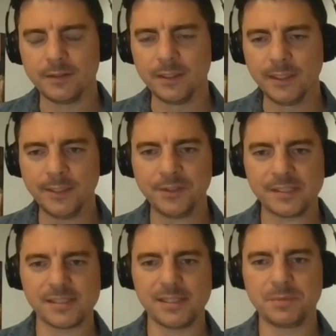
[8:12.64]
The
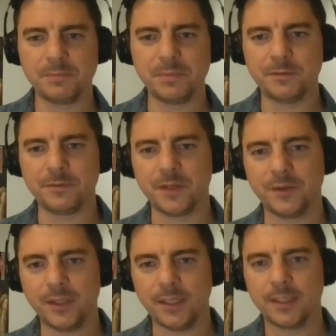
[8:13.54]
lyrics seem to be
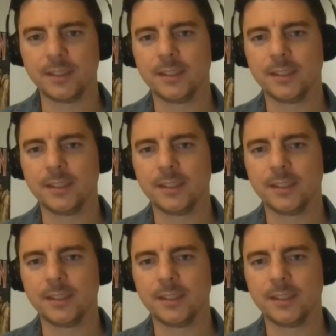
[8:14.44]
very,